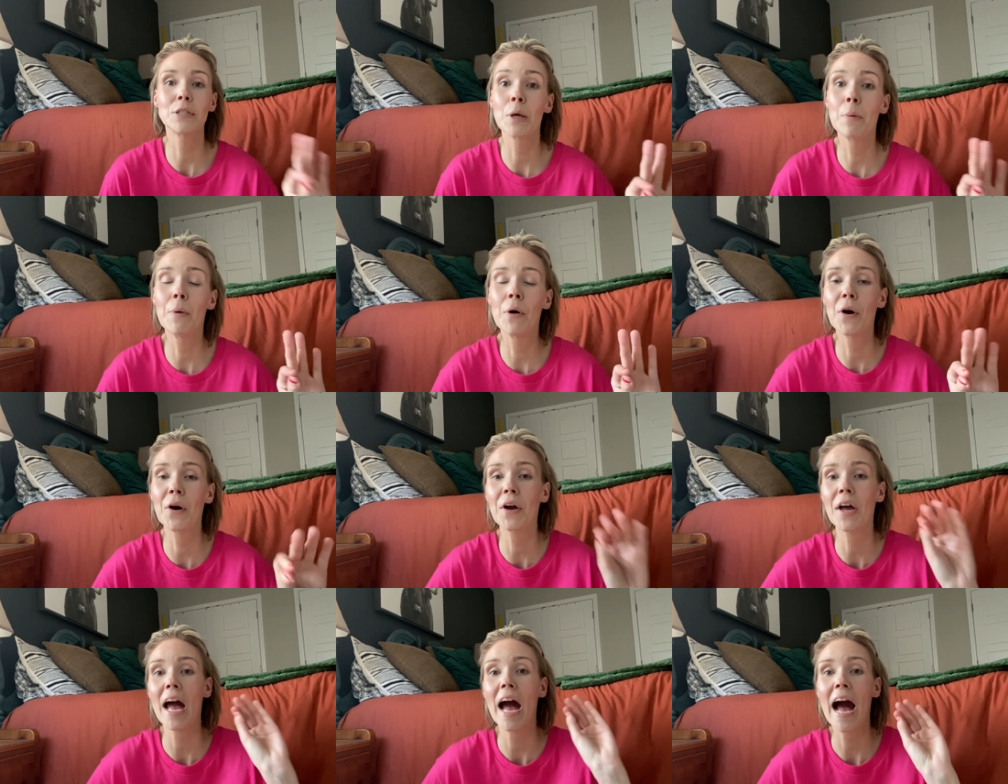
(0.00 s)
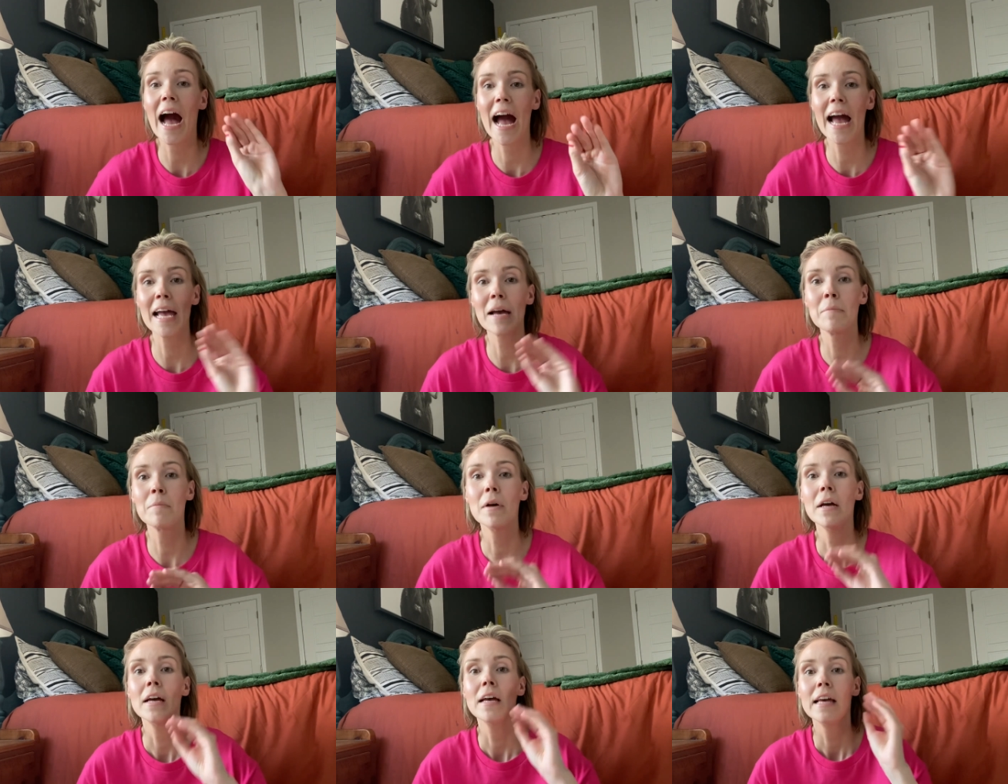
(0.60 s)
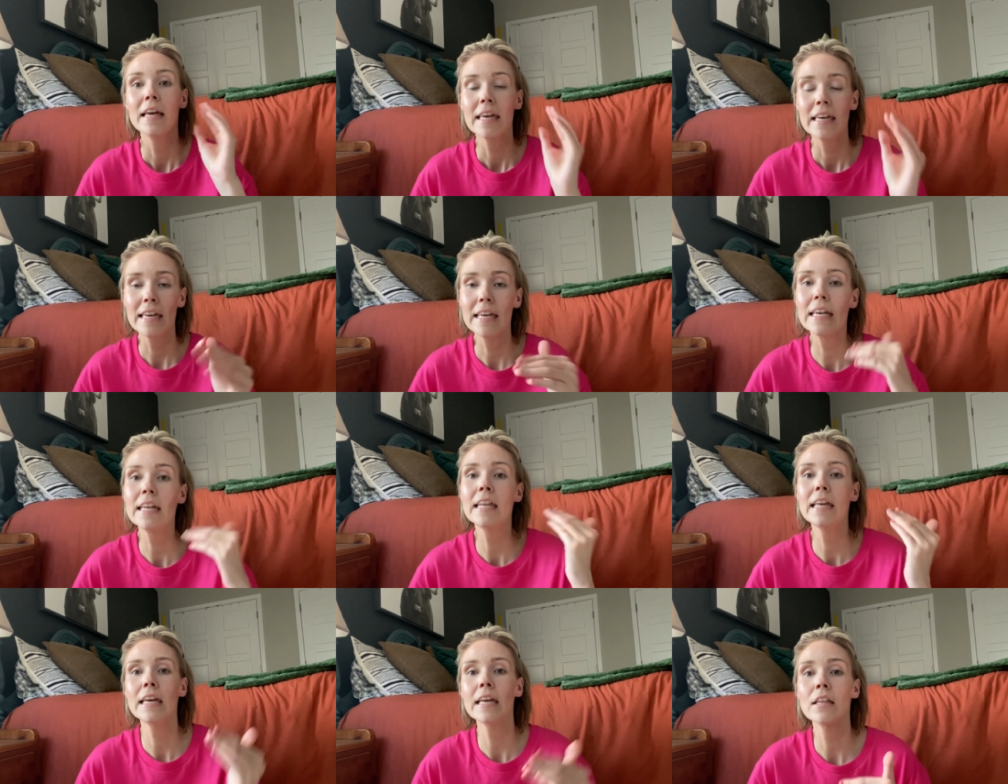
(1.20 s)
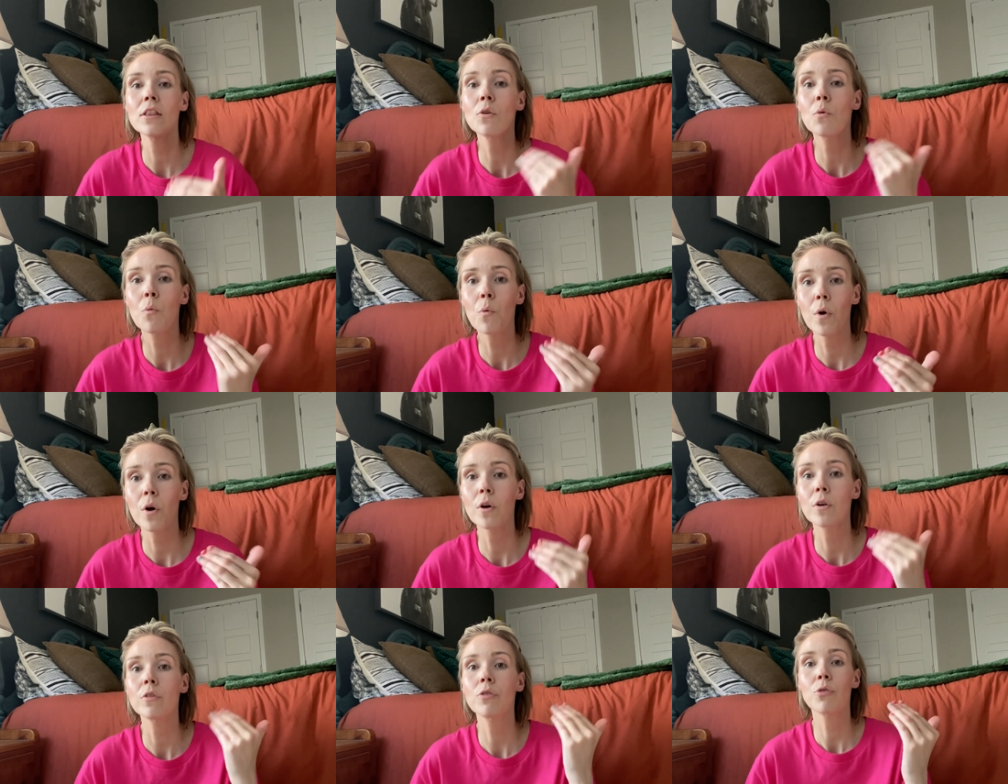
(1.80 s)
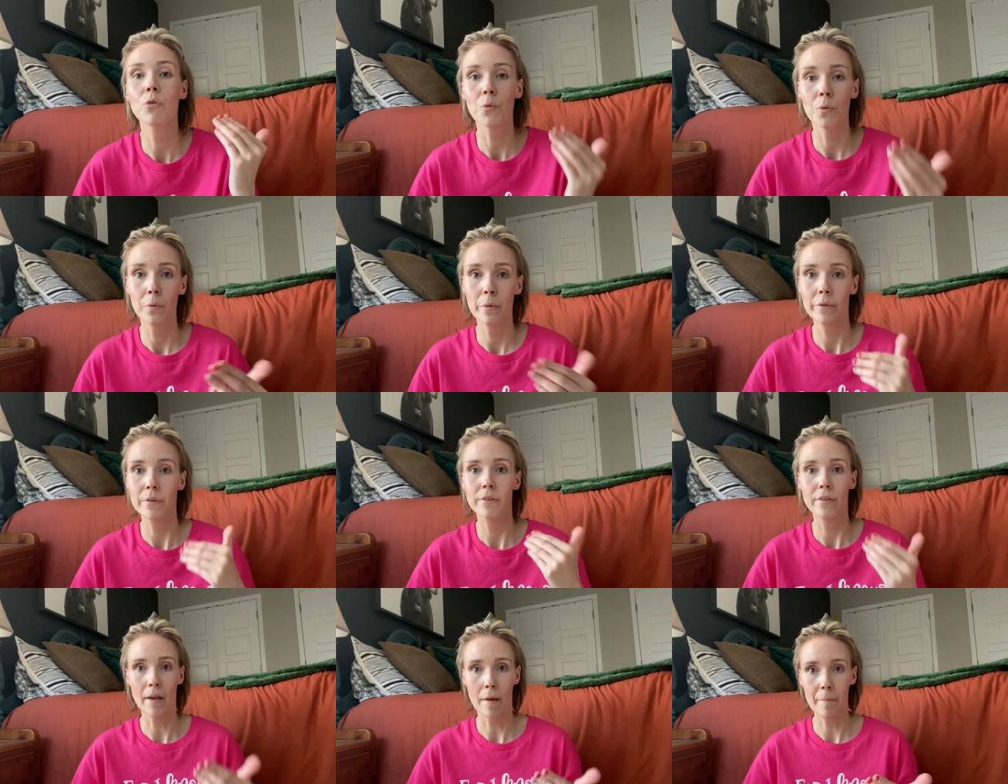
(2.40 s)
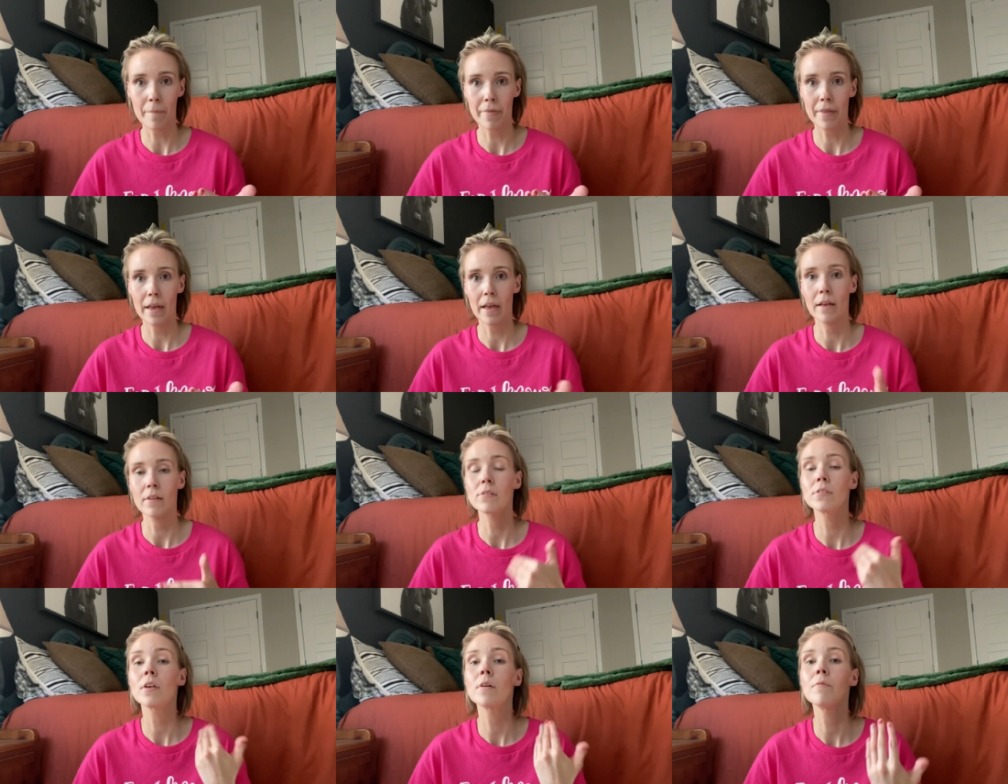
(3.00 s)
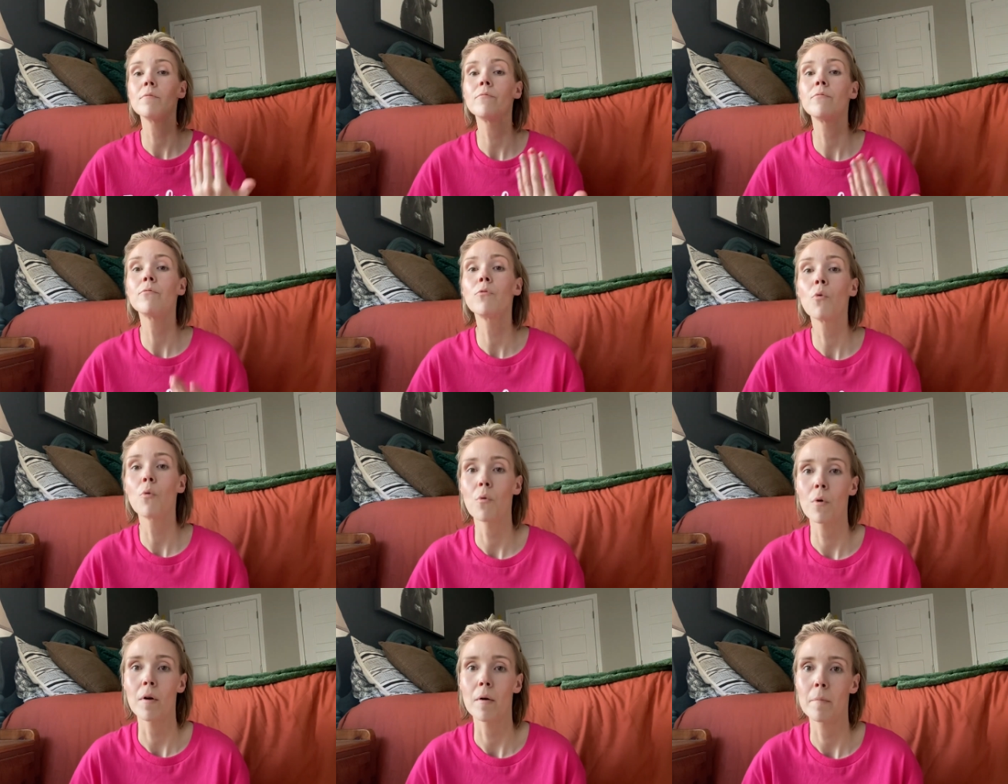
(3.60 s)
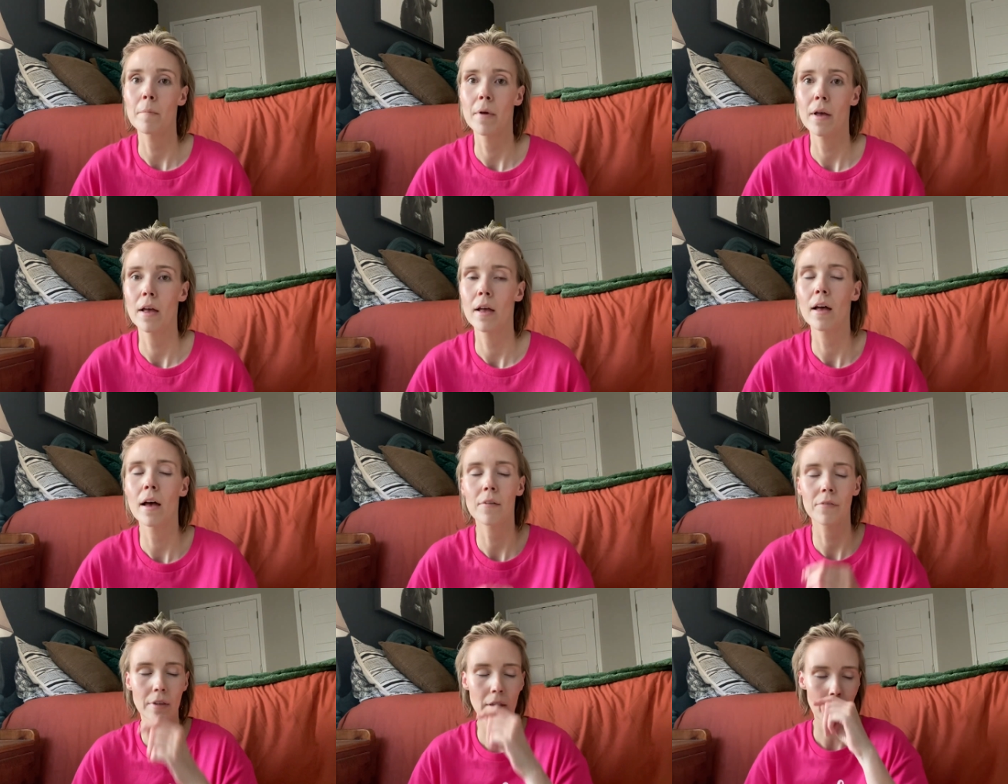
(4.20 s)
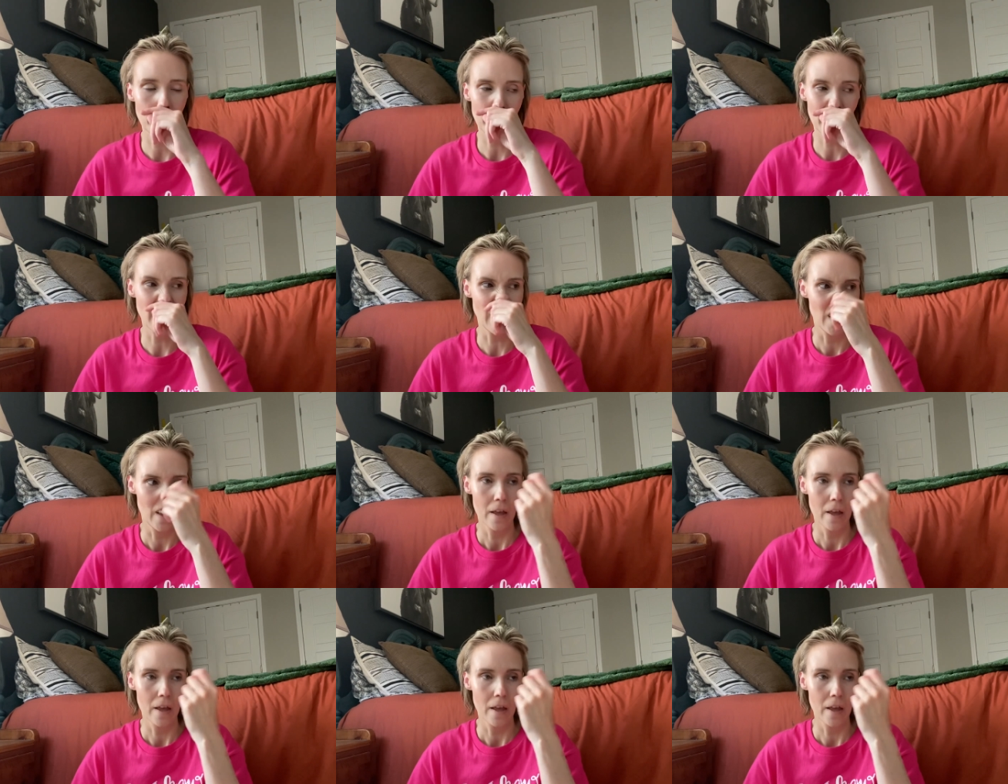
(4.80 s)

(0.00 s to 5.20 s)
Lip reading: a book. I am getting in the Word through something, some form of something.